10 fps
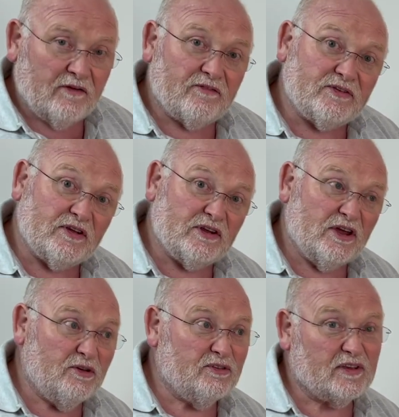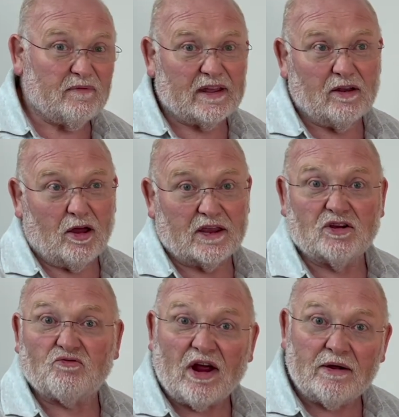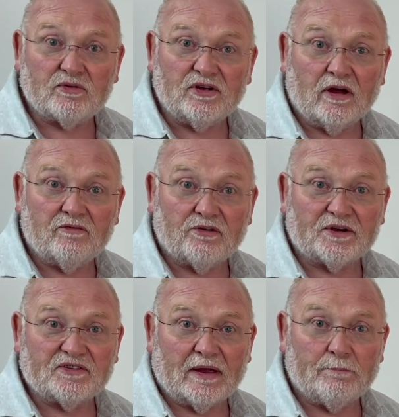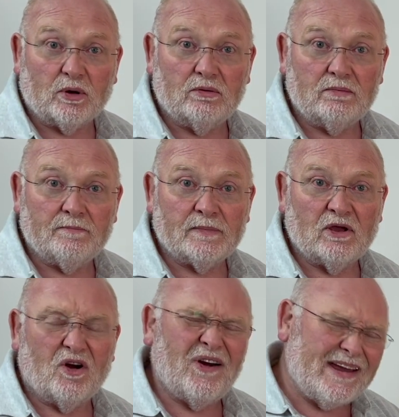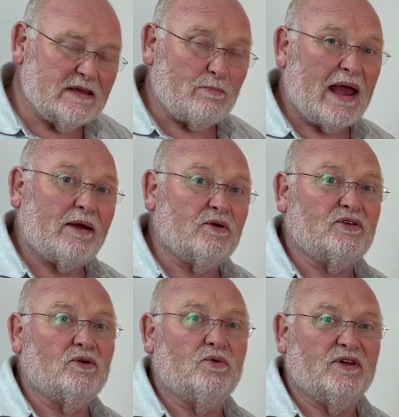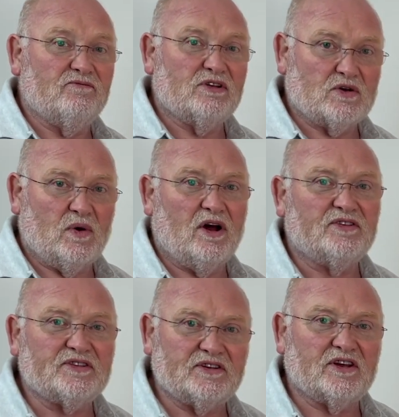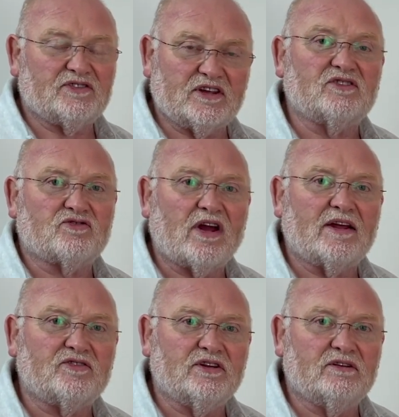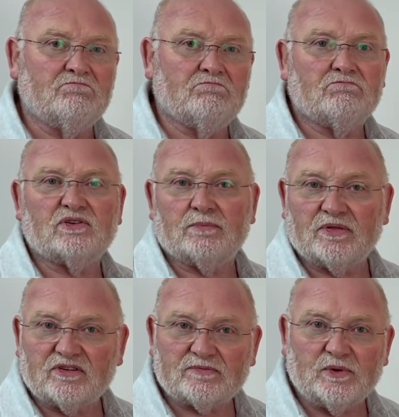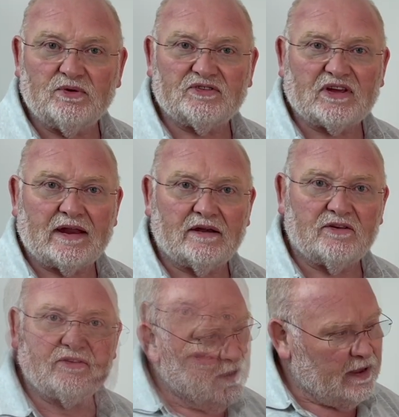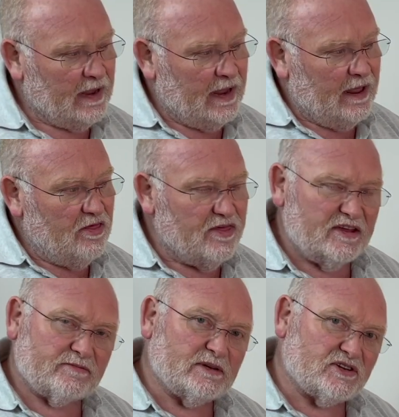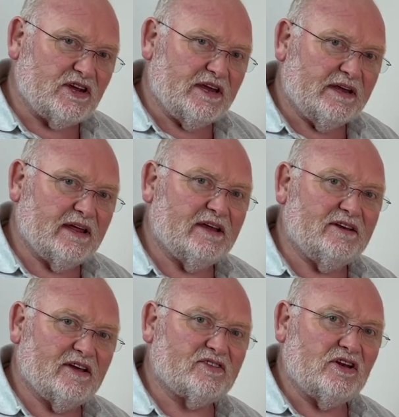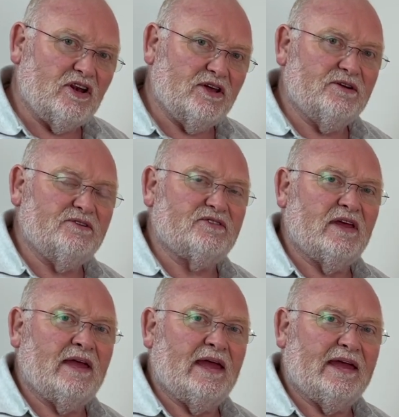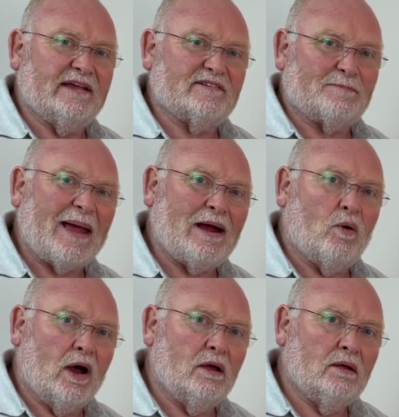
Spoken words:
to use something like your router, for example, or any power tool that requires a dust extraction, some of the smaller sanders, this machine doesn't lose its power.